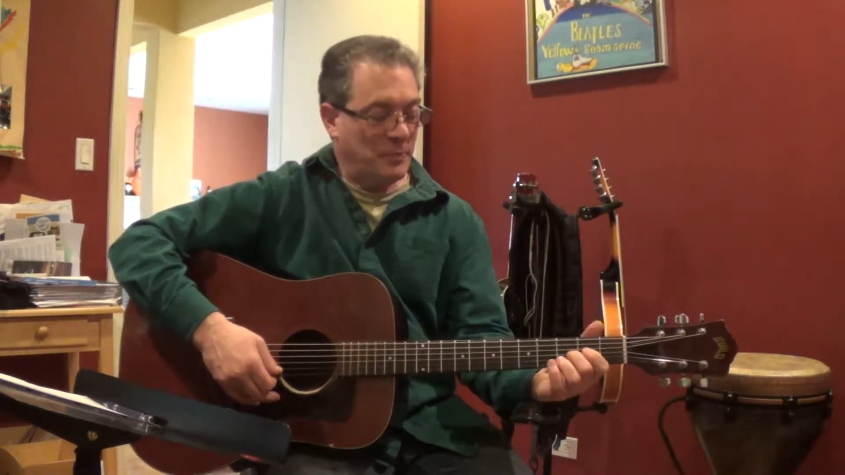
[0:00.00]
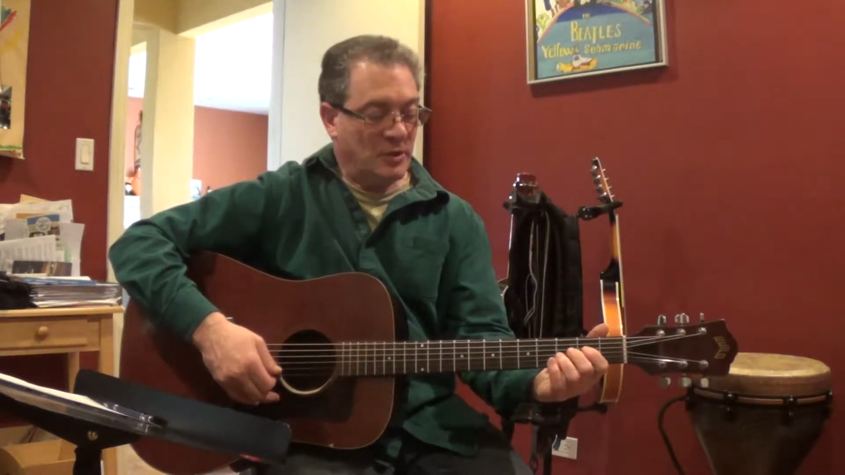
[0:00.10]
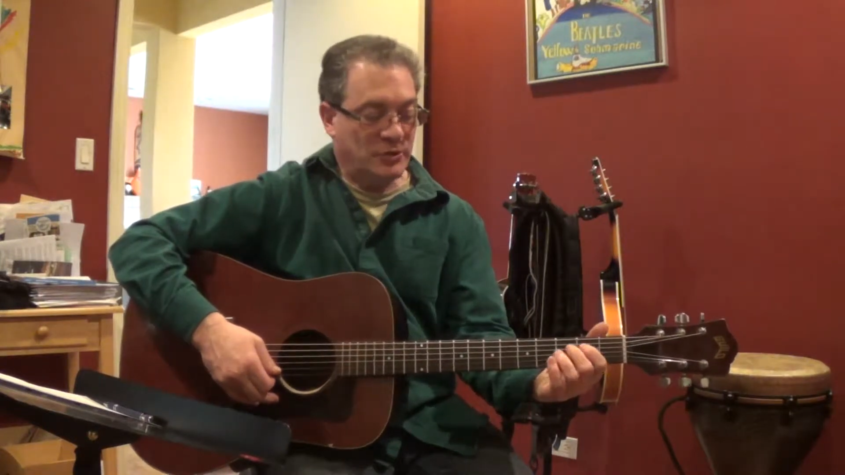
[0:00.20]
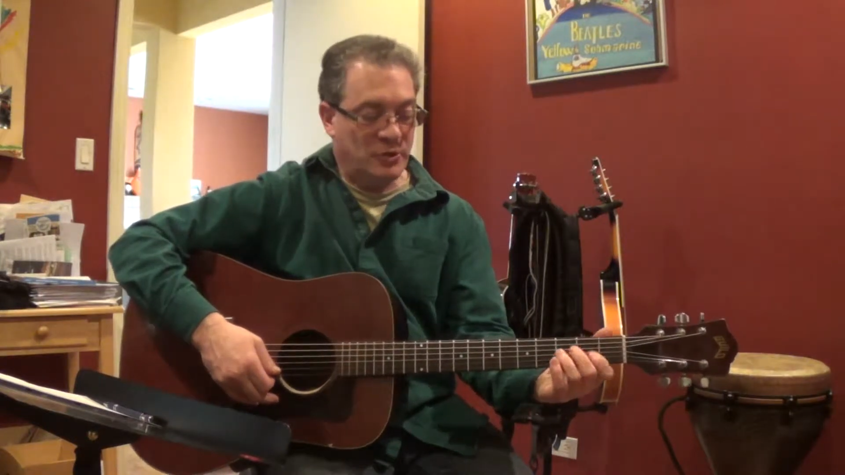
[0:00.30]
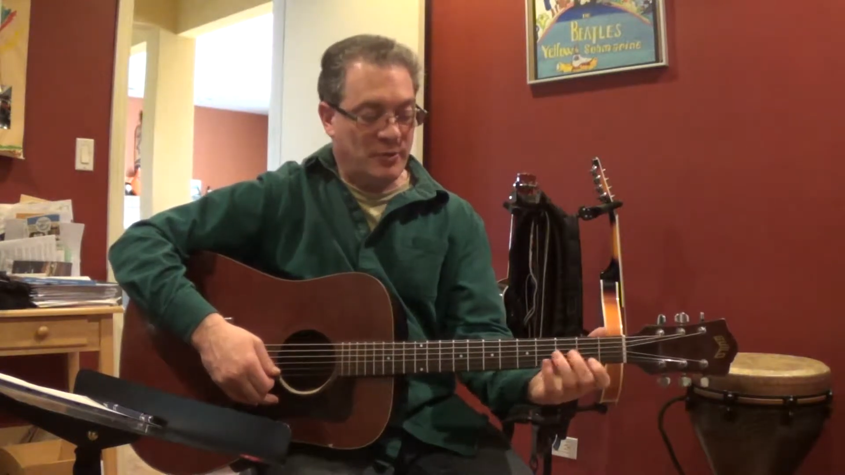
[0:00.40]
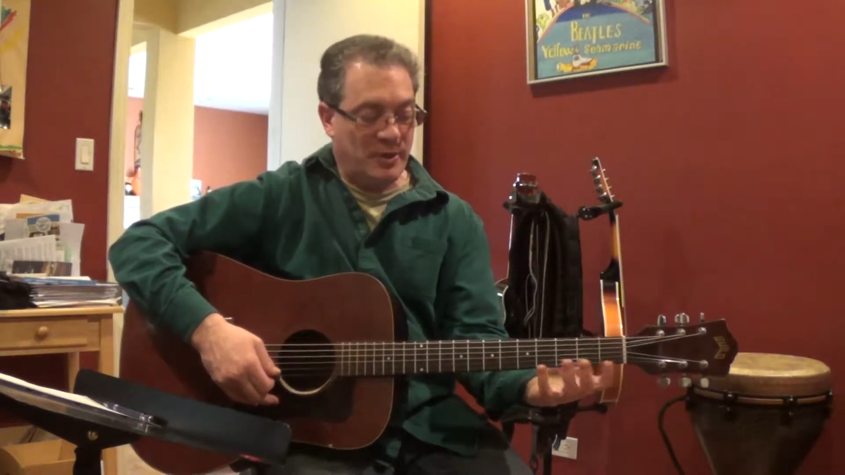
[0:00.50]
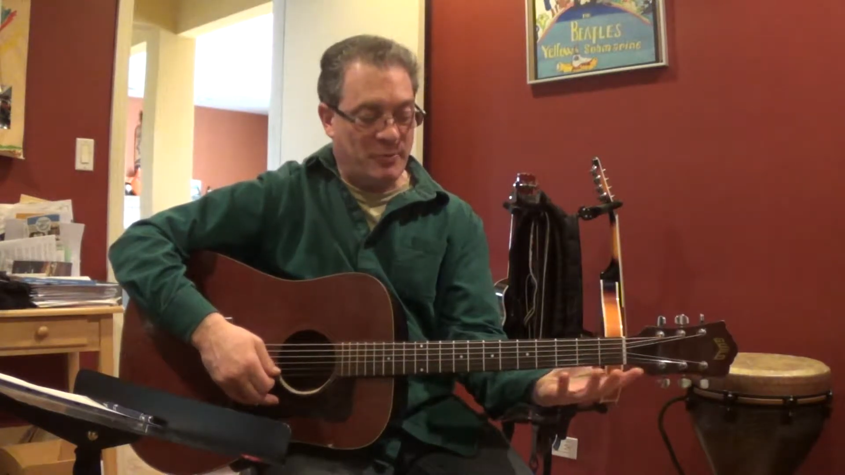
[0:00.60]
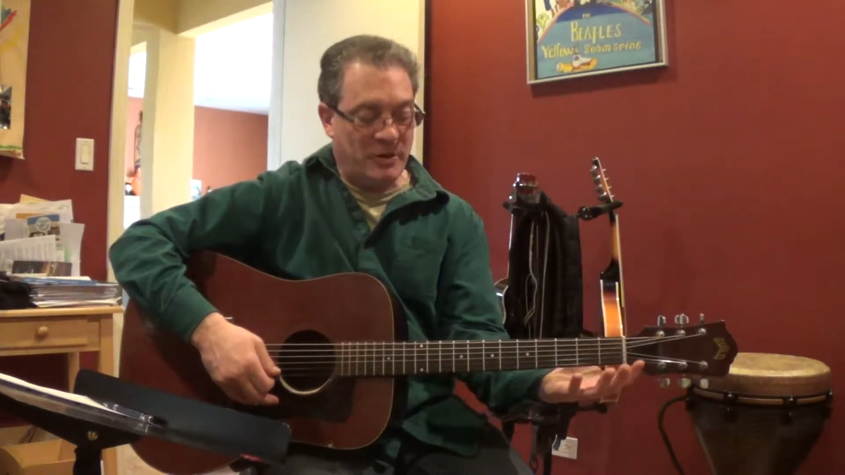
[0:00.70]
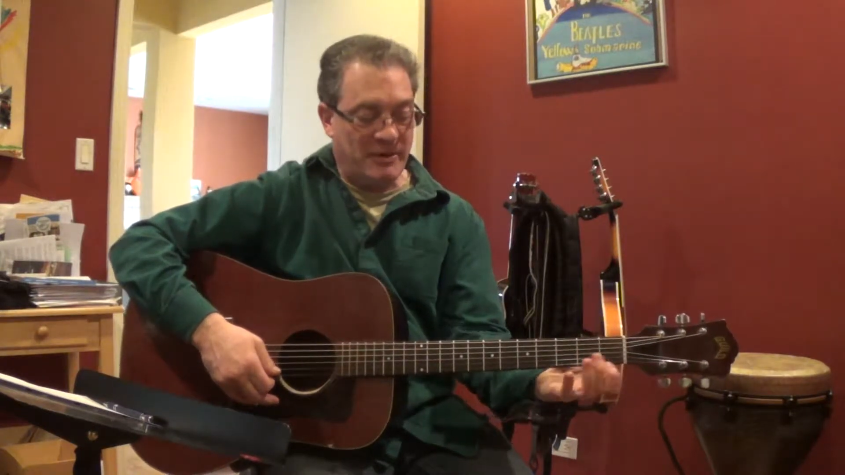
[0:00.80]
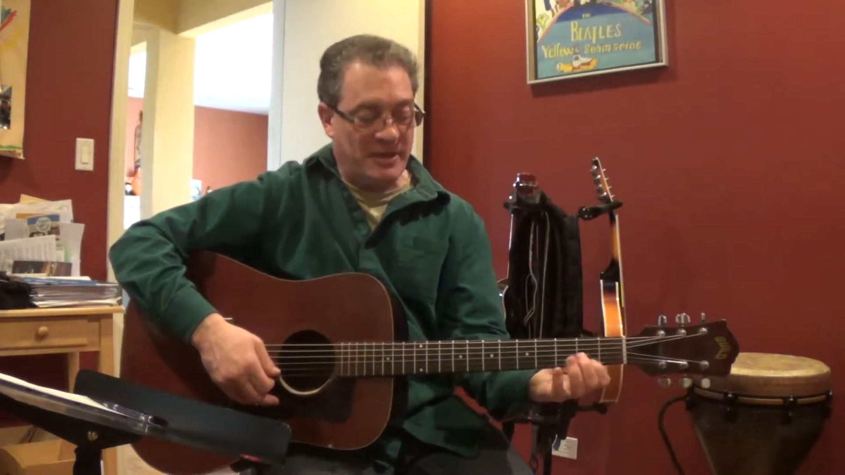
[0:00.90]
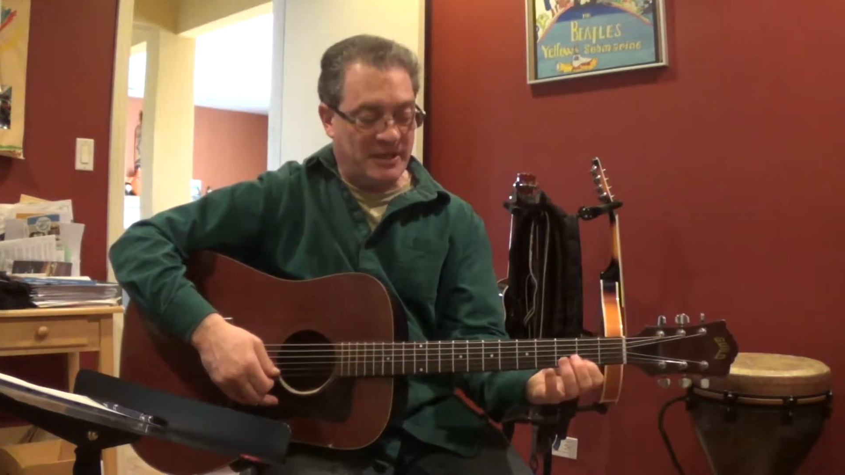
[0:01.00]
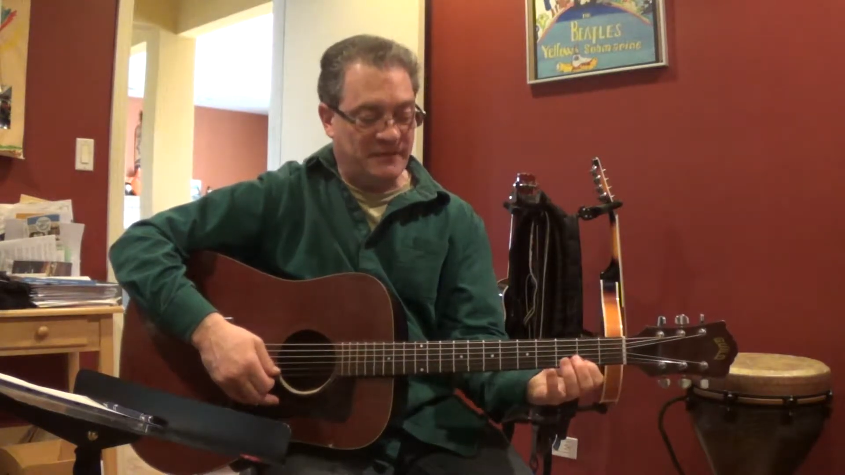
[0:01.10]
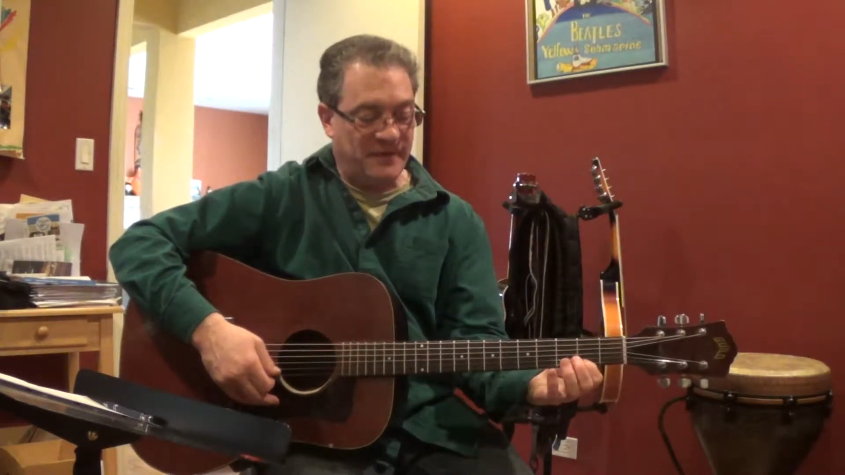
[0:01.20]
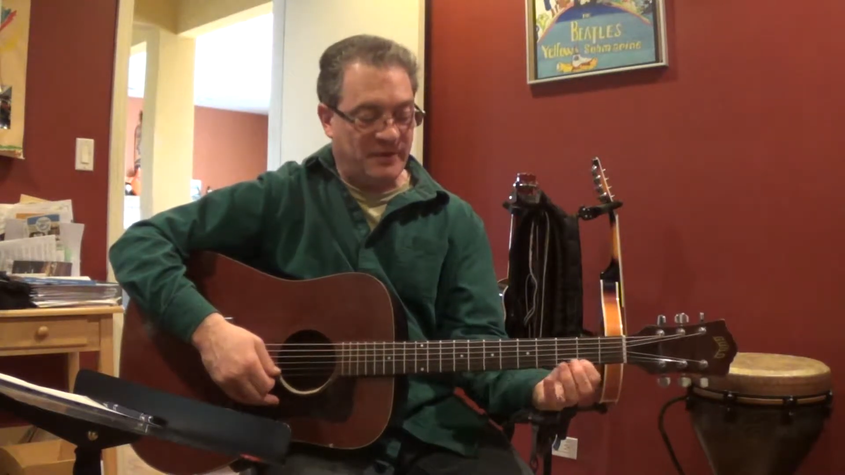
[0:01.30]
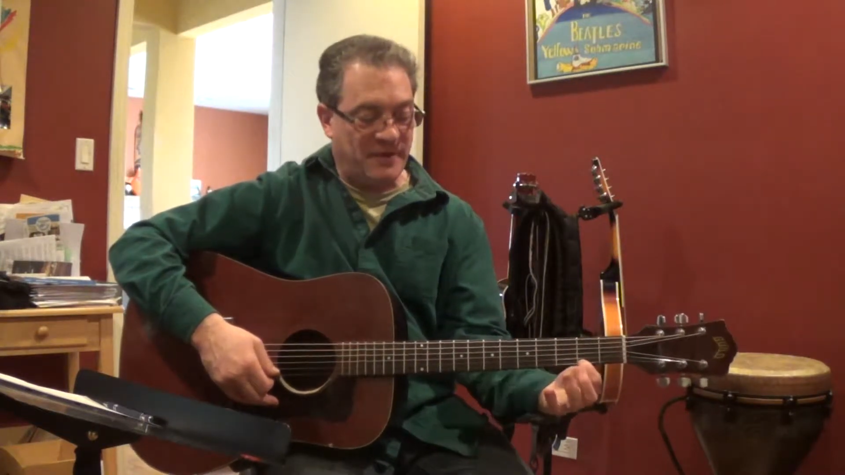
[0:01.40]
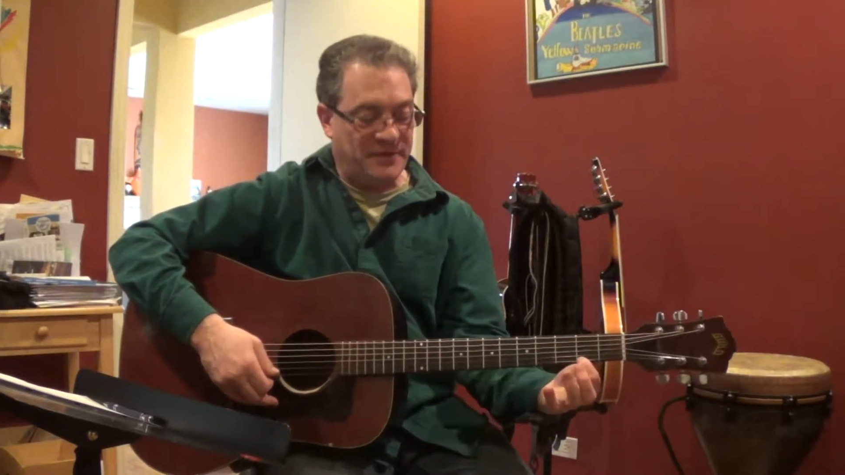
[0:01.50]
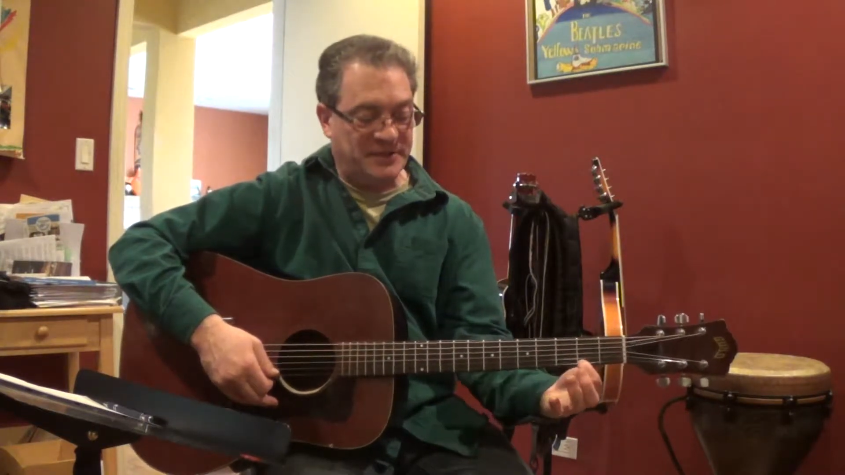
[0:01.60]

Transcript: So we're going to put our index finger on the